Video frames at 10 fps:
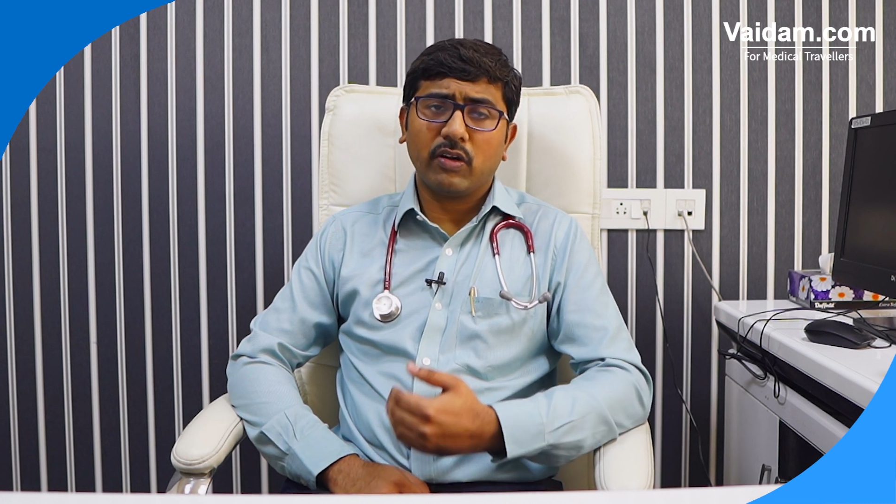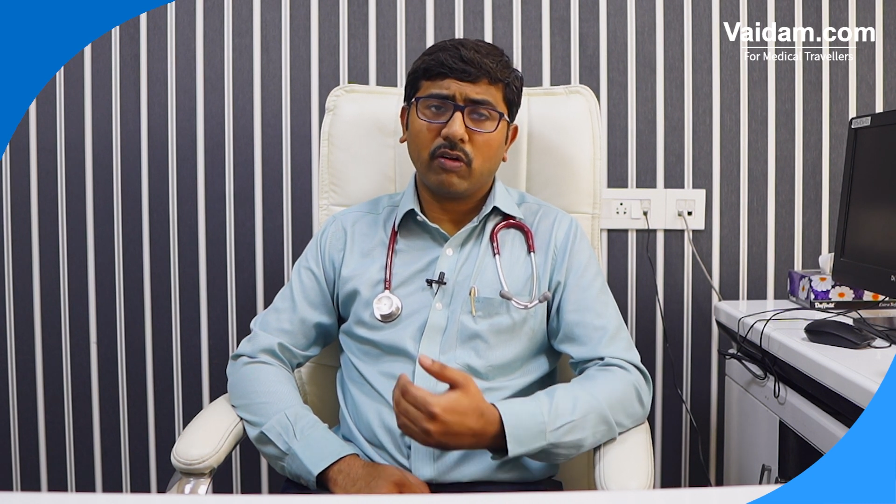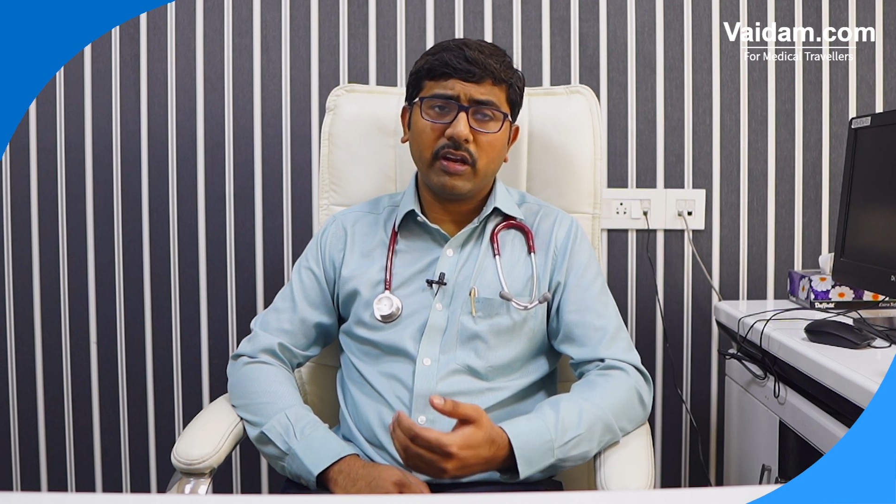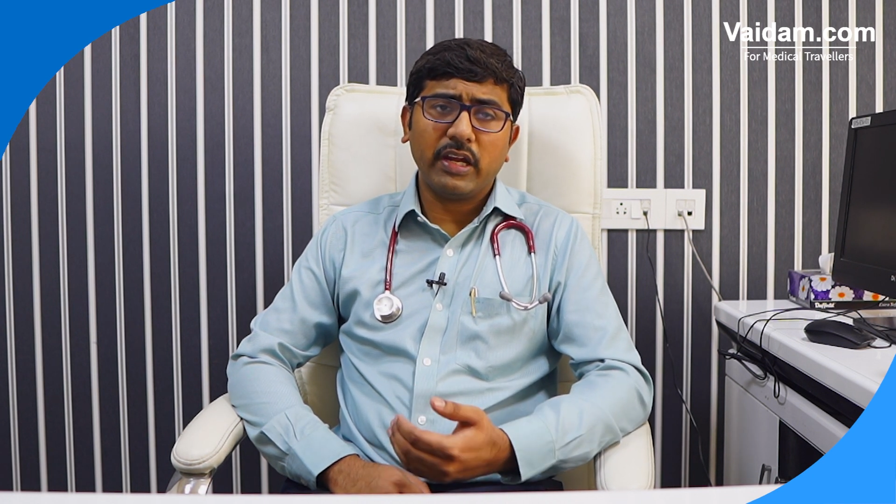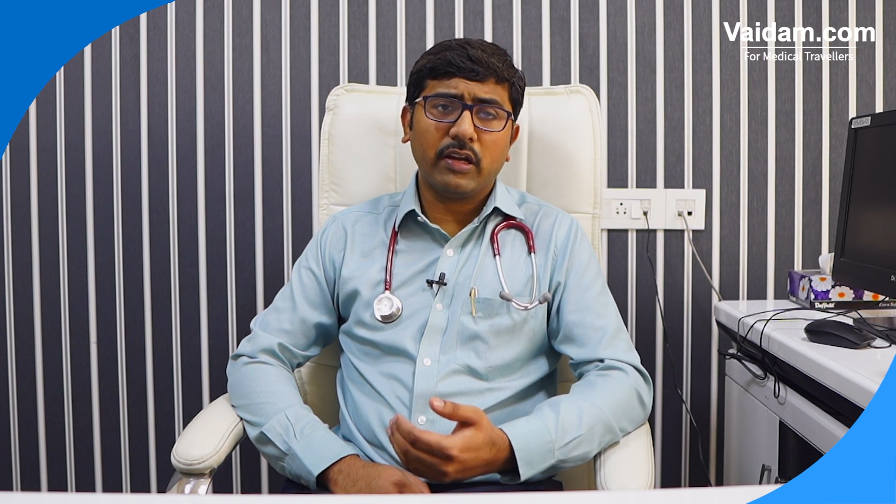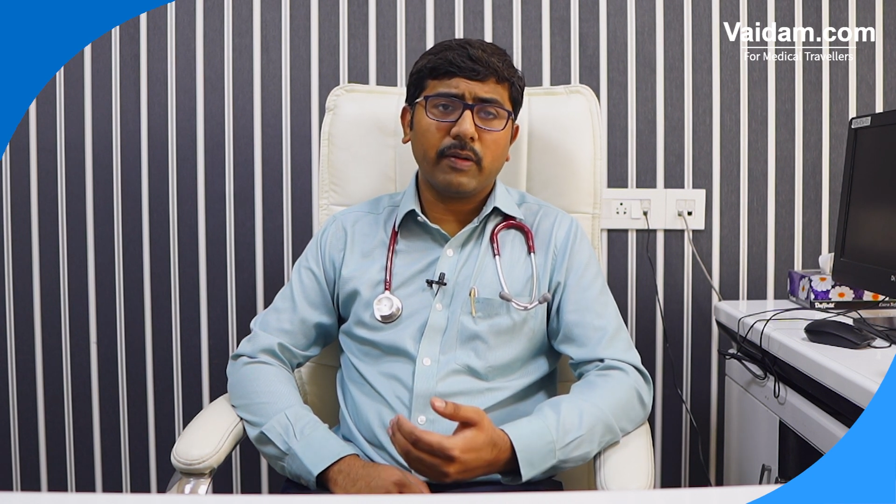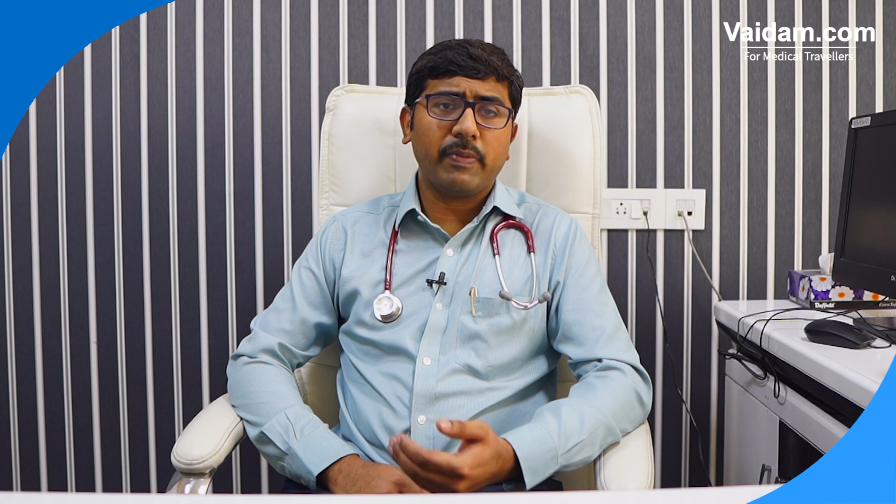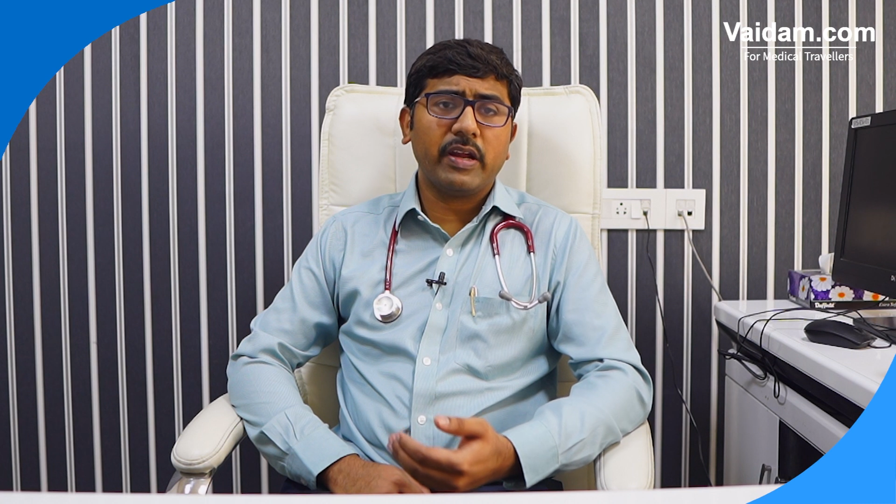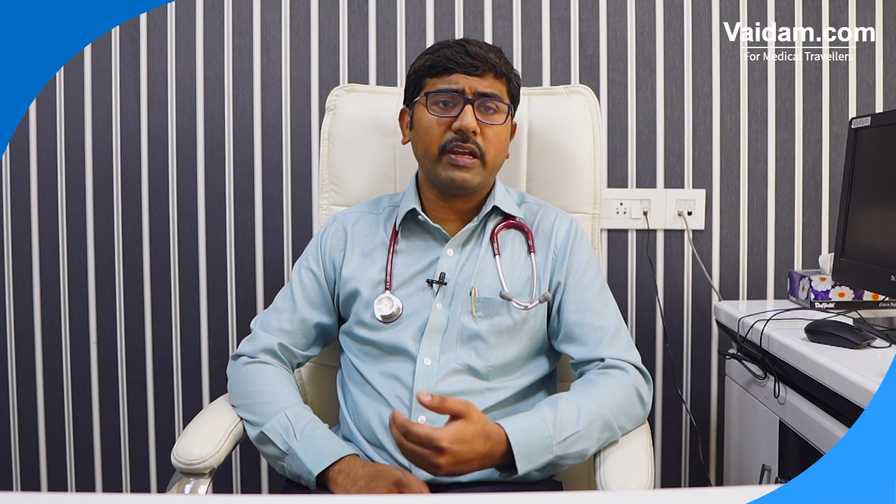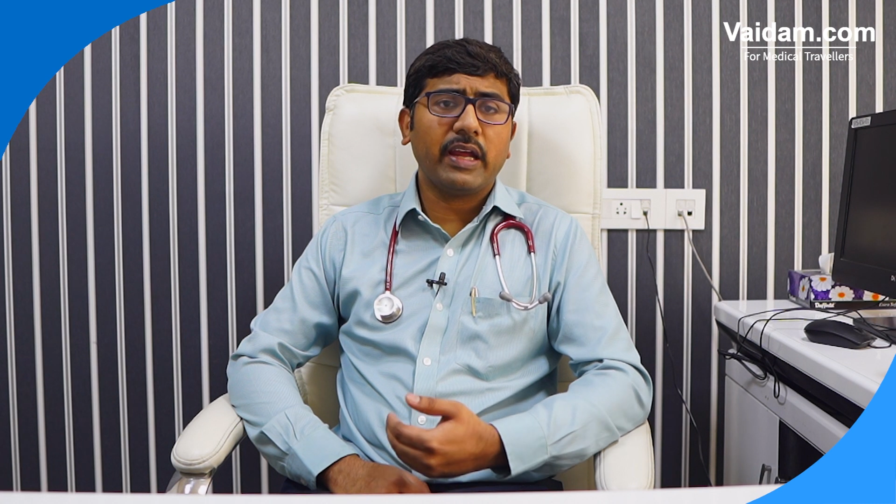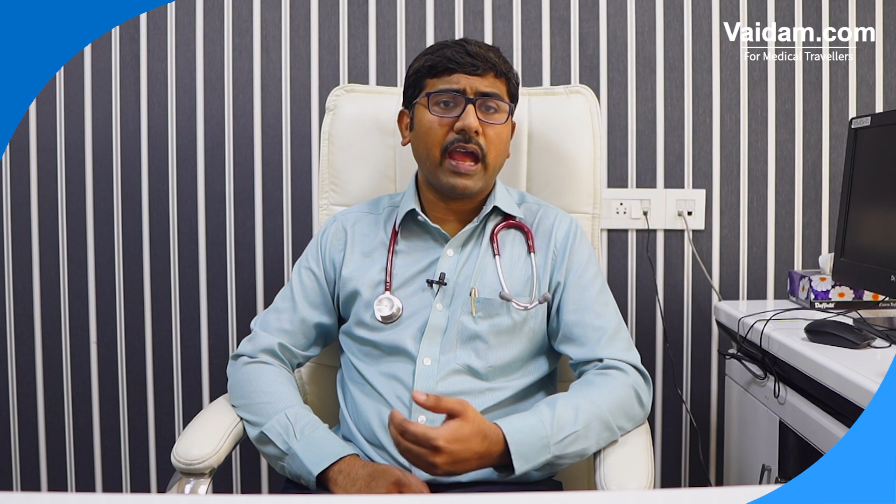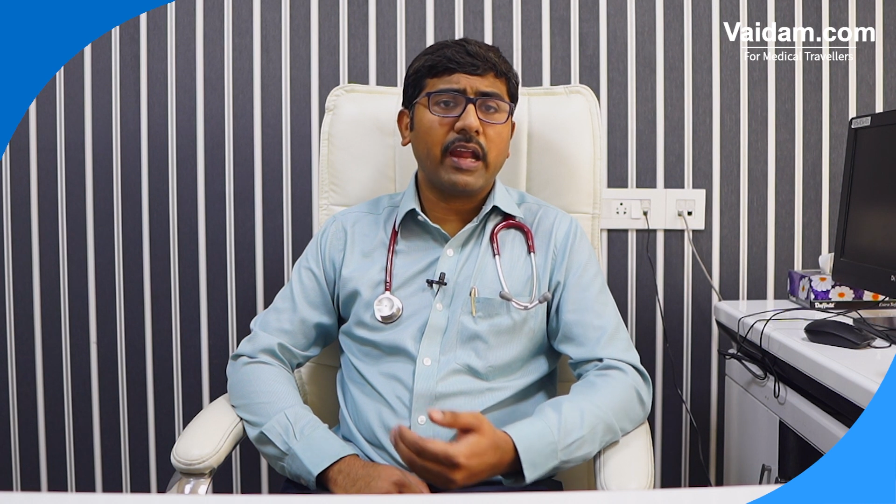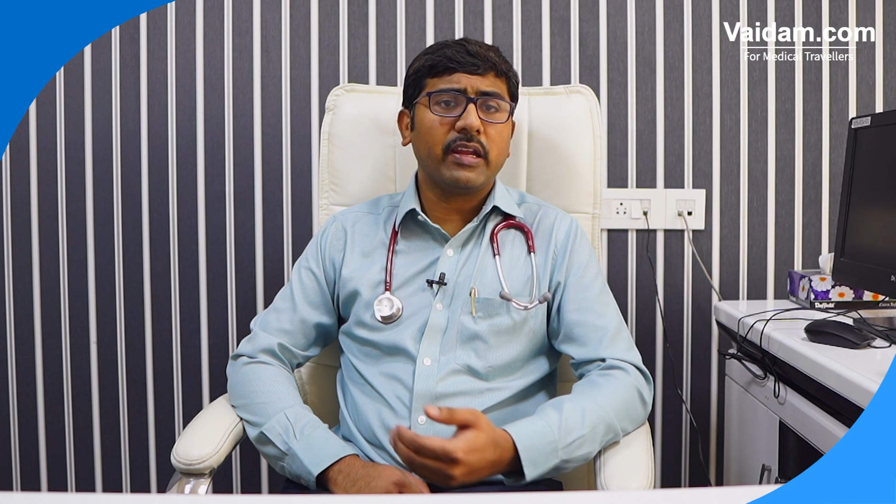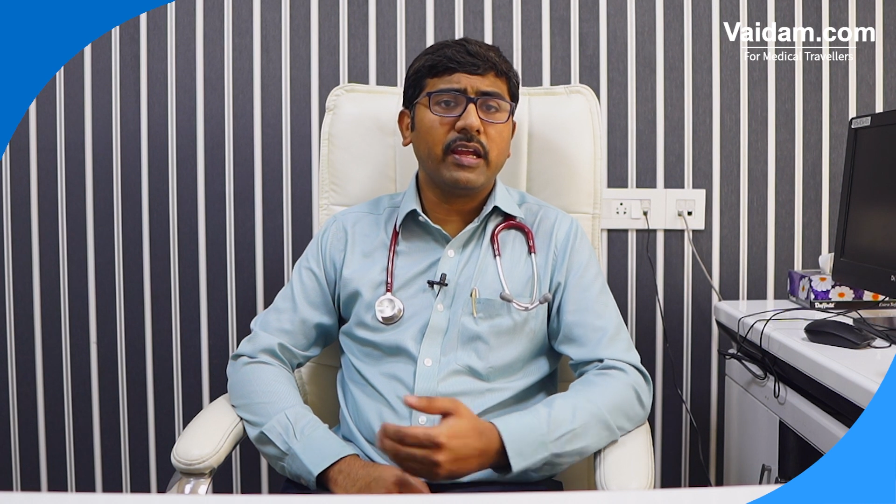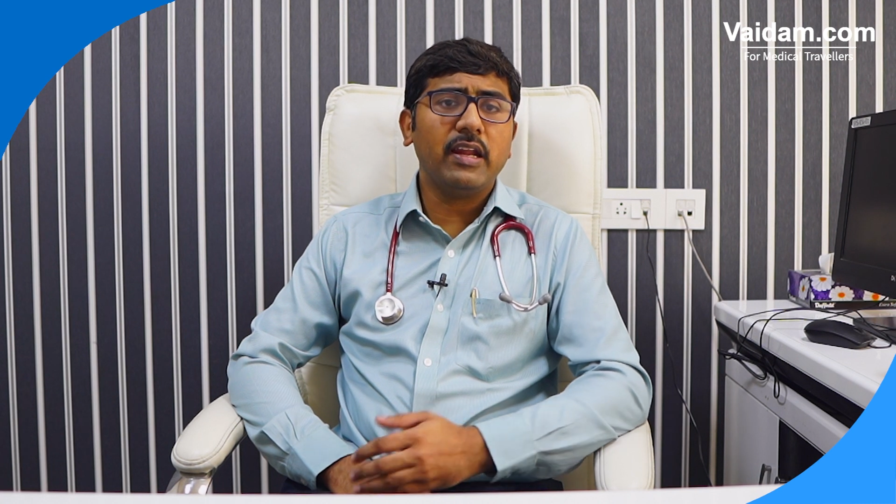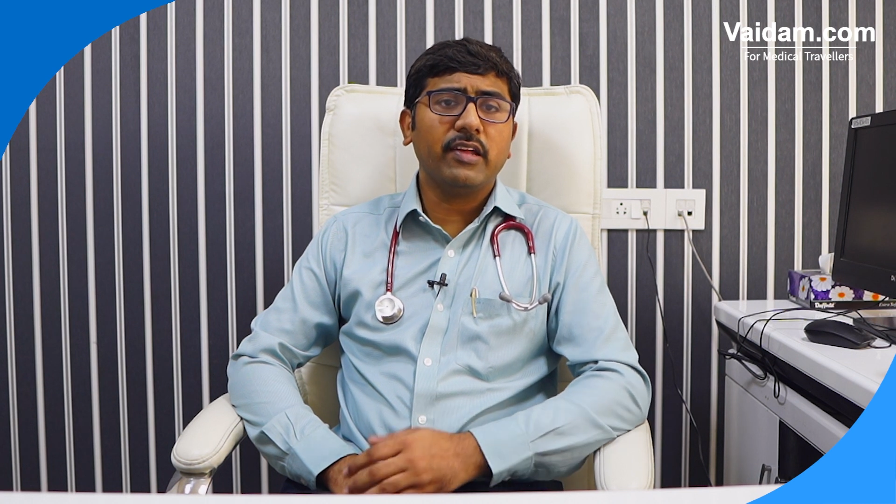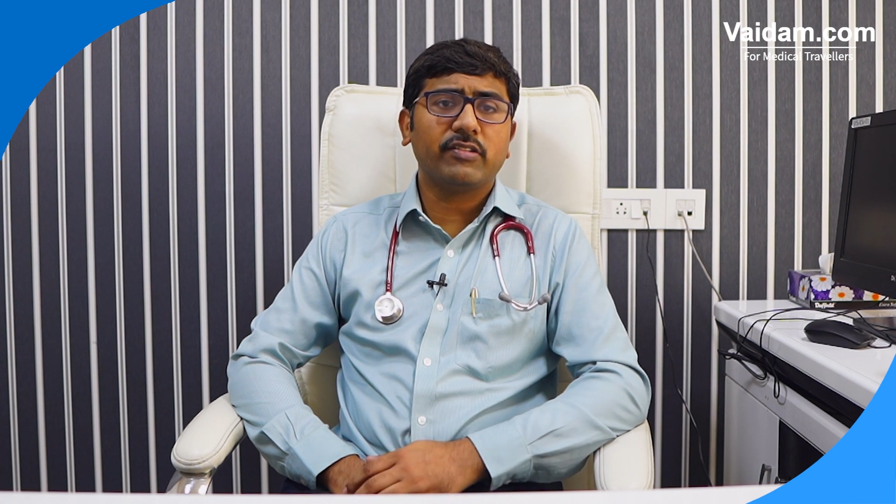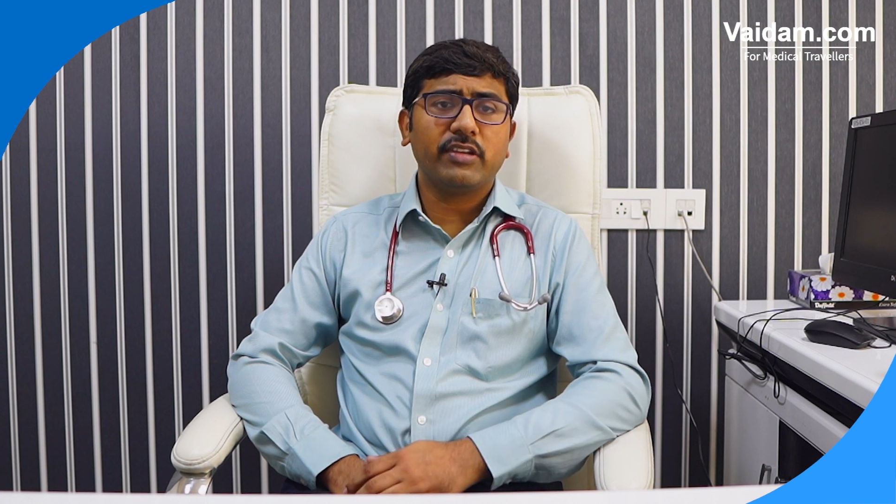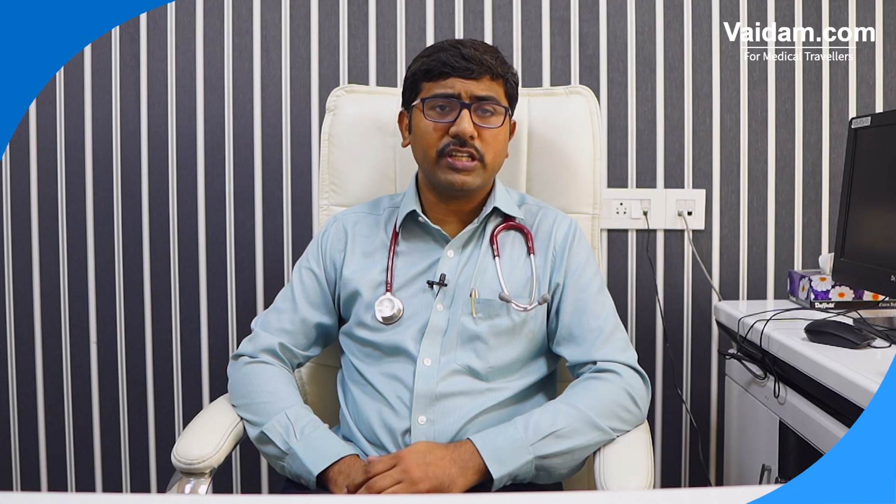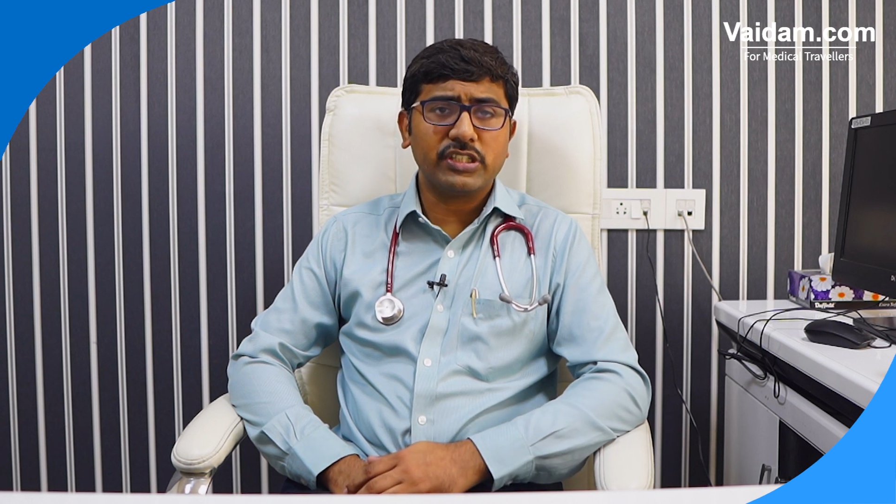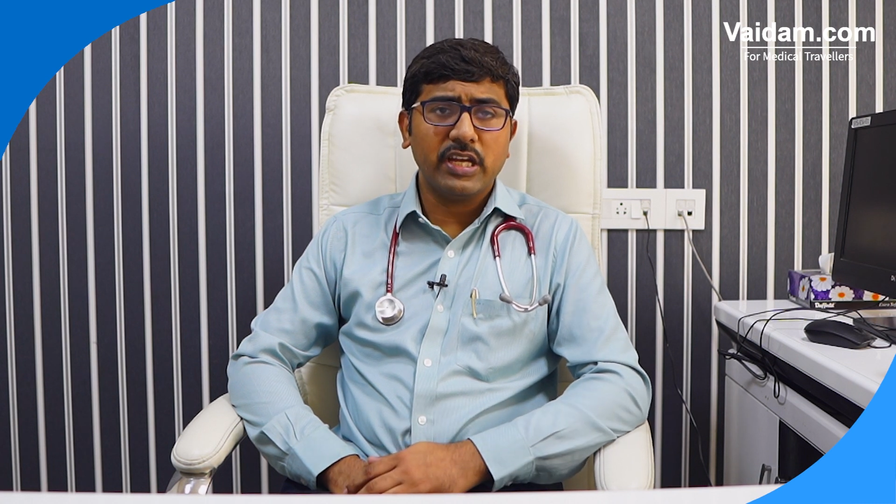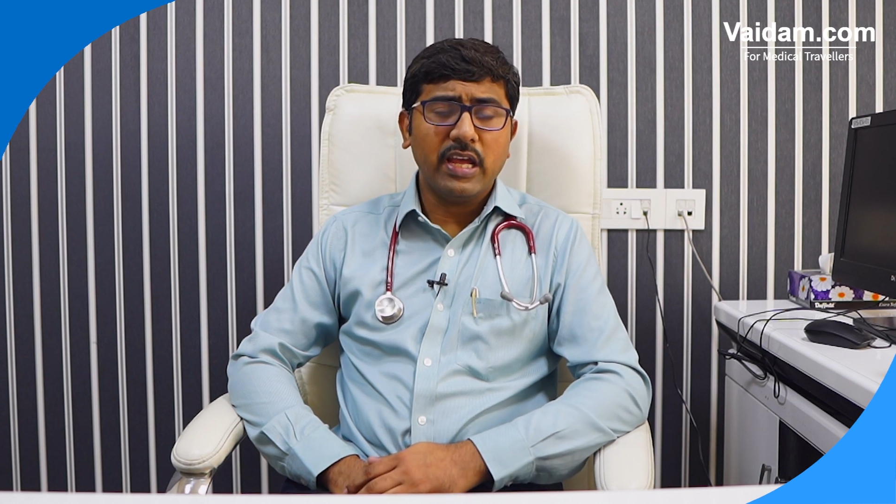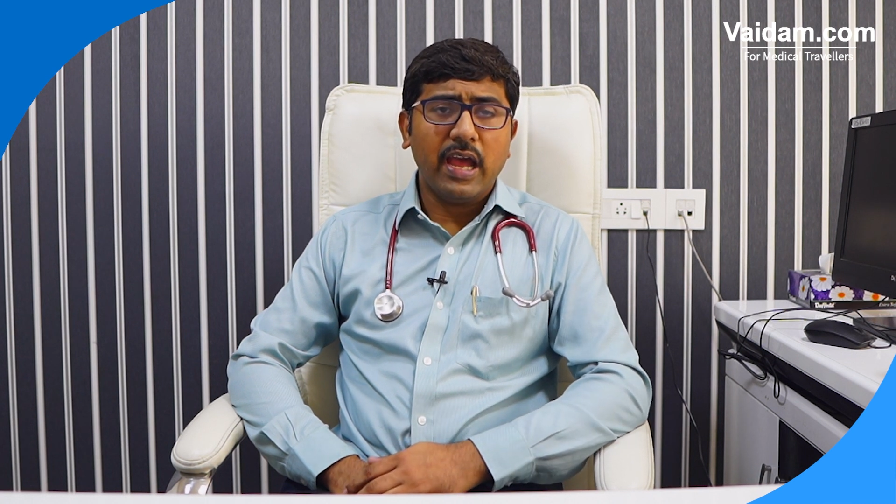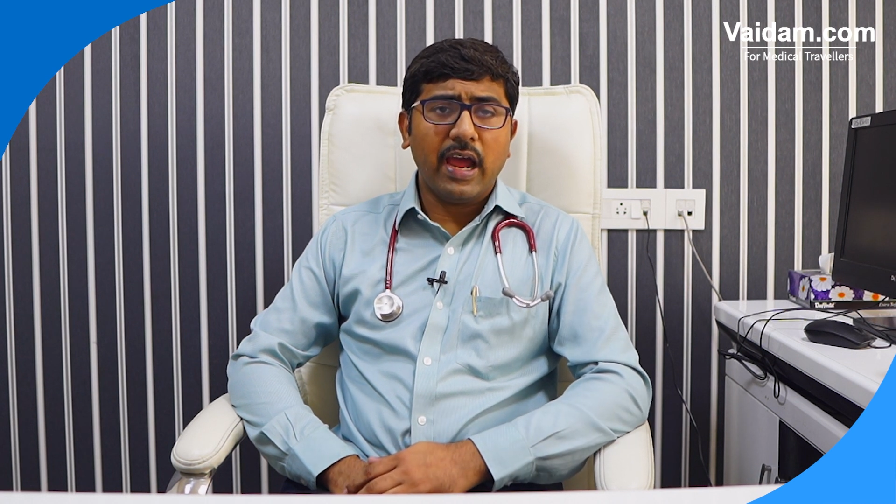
chronic repairing and healing stage